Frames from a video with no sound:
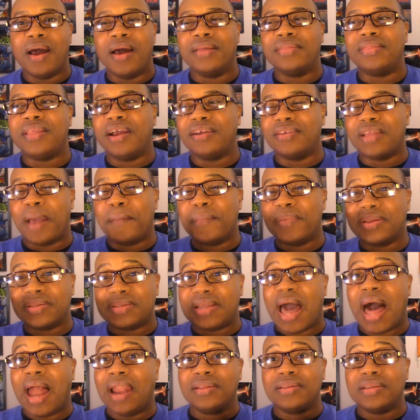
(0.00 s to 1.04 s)
that
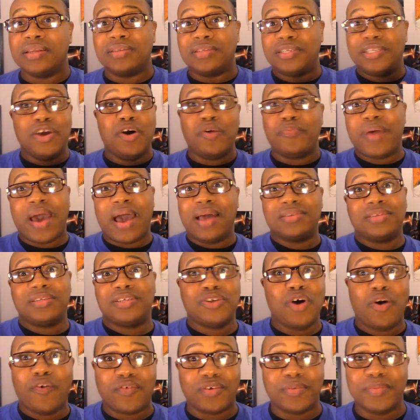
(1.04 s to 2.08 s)
mentality still passes
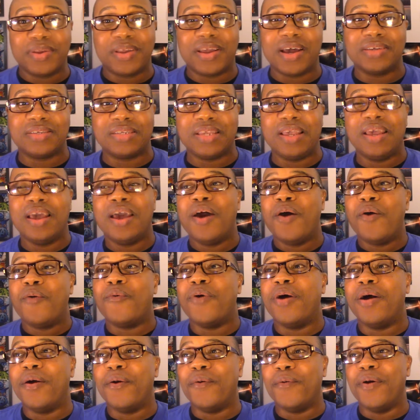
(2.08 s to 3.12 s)
over because
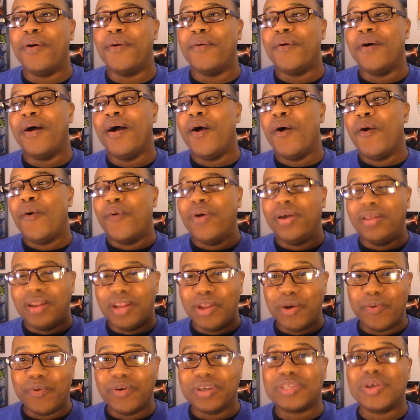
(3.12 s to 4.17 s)
when
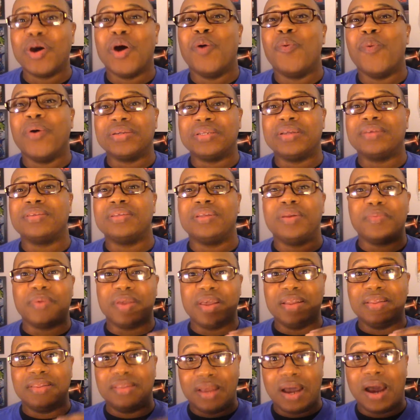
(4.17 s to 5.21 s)
Lewis wants something to
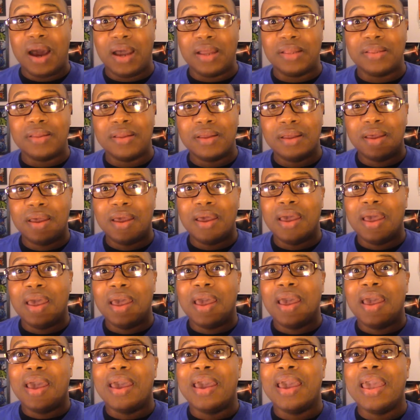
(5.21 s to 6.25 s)
get done,
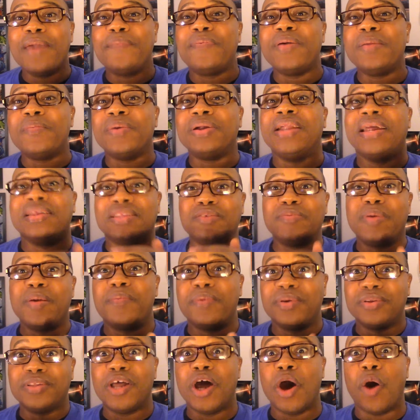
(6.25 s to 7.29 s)
he pretty much lets the
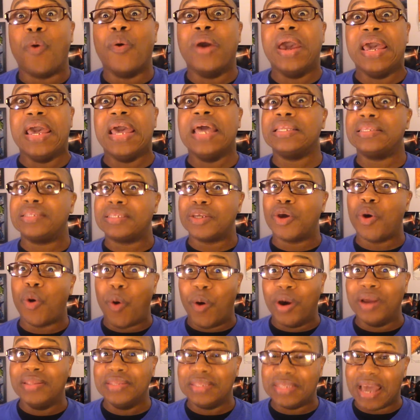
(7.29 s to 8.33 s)
people know it's
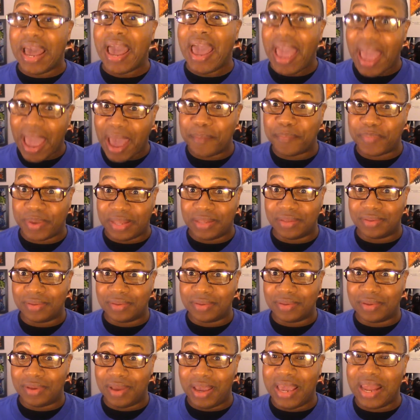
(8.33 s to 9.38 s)
going to happen.
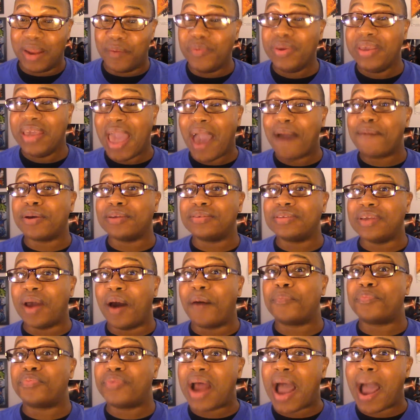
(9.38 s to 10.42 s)
And if we have
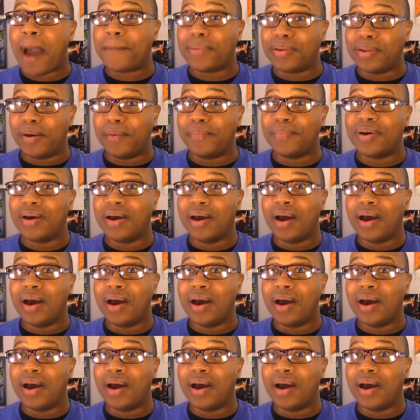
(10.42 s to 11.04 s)
a problem,